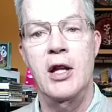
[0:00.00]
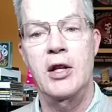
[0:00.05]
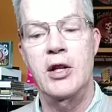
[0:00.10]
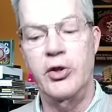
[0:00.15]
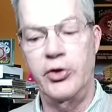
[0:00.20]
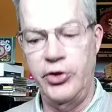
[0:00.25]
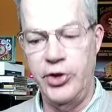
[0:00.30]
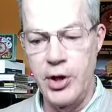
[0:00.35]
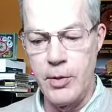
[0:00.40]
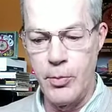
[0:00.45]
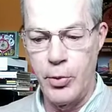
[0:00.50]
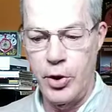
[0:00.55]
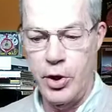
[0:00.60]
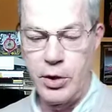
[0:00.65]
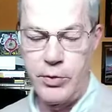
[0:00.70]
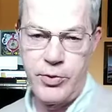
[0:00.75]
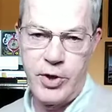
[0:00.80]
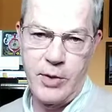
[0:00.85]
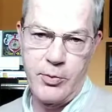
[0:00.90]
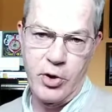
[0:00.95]

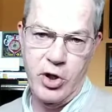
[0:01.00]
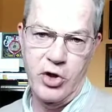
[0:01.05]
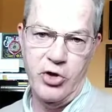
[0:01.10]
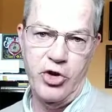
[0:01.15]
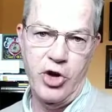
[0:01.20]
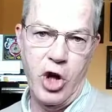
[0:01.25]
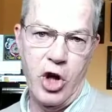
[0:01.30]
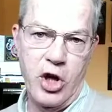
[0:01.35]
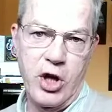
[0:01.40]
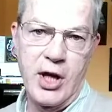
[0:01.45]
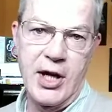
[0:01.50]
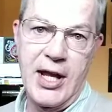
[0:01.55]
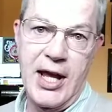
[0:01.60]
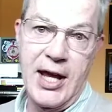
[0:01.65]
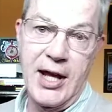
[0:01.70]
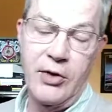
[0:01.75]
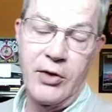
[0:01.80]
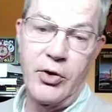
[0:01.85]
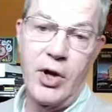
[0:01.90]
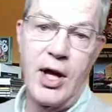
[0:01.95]
December that I'm going to show you
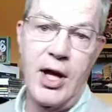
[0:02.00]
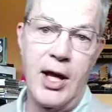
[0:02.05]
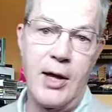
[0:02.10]
today.